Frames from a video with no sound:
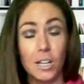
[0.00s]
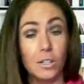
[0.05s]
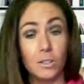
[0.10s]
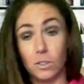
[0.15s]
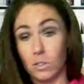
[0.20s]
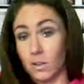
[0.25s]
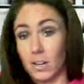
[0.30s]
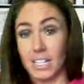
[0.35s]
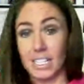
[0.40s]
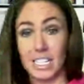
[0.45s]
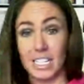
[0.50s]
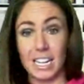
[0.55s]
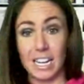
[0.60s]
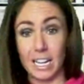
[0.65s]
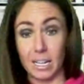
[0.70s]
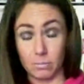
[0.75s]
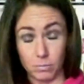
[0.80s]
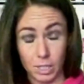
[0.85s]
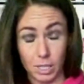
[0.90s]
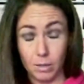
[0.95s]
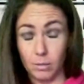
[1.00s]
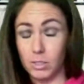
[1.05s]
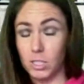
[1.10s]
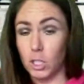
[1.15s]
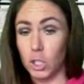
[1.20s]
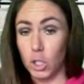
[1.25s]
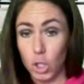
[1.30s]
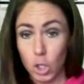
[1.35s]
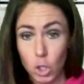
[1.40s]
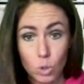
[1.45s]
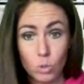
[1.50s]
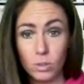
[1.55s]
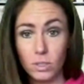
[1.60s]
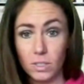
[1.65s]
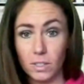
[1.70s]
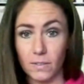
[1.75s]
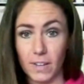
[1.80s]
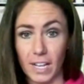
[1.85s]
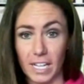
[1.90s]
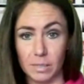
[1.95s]
So I did it. It was a huge
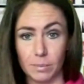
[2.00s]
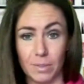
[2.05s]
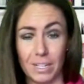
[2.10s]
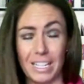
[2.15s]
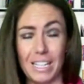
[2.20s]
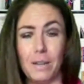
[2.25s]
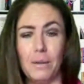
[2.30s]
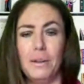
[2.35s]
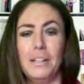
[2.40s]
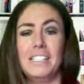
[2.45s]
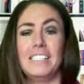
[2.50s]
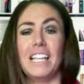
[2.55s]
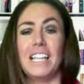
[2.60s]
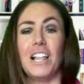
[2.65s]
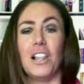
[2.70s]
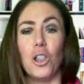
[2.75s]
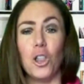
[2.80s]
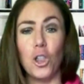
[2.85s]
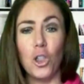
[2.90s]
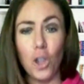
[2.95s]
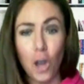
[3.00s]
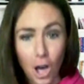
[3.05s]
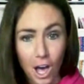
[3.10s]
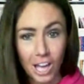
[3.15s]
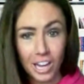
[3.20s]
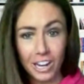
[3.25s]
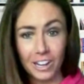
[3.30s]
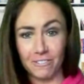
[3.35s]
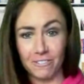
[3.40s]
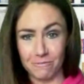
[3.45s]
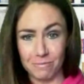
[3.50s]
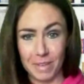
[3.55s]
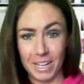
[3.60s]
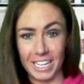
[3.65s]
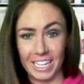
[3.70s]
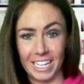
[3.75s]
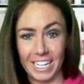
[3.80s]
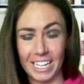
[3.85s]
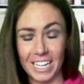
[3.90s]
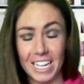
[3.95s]
investment, it was a lot of
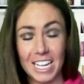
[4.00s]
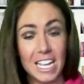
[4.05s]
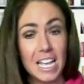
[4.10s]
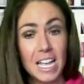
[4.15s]
money.